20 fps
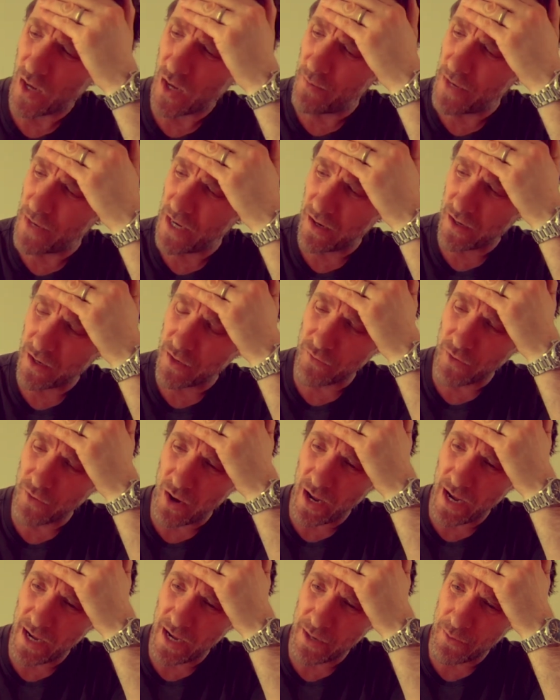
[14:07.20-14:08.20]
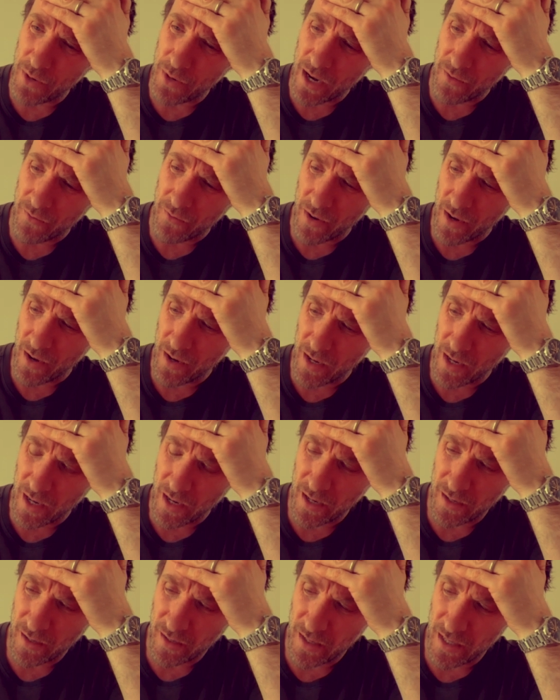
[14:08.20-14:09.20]
I can write anywhere
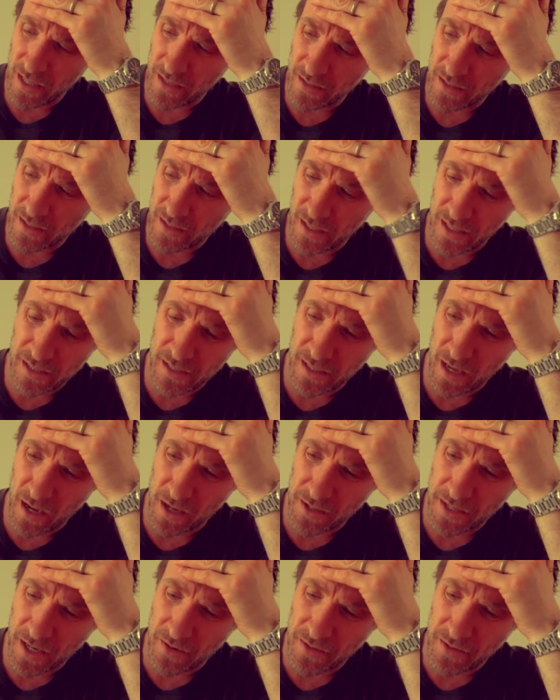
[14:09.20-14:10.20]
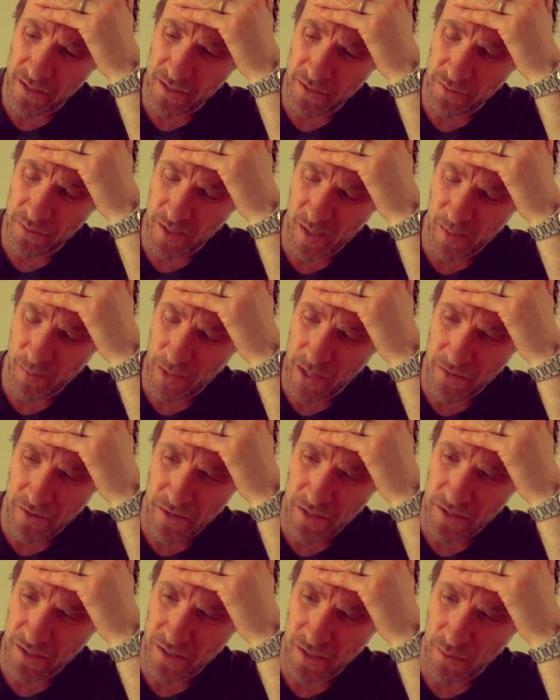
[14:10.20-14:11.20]
really. I don't need to
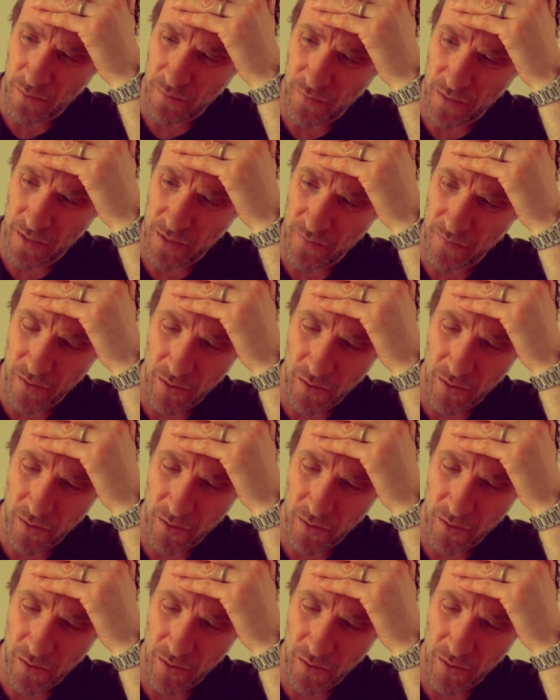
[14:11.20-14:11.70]
experience stuff either,